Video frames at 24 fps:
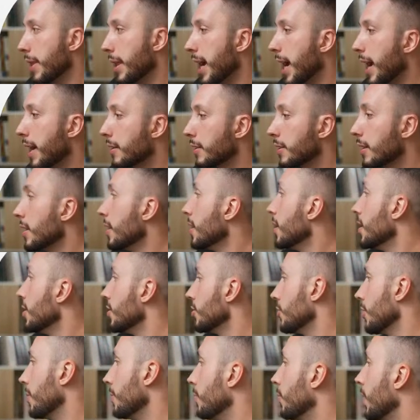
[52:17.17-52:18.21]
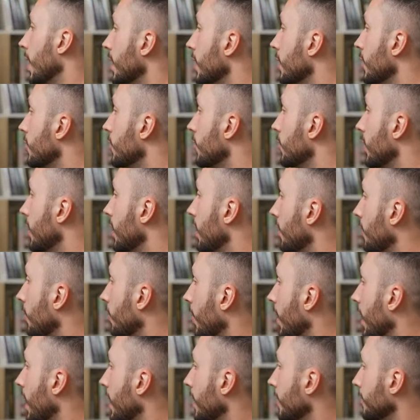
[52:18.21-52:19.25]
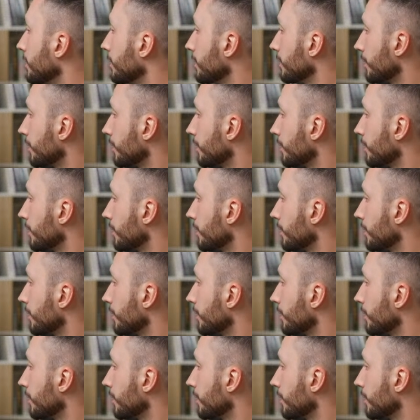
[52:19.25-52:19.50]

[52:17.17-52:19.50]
that. So I'm ready to do the giveaway.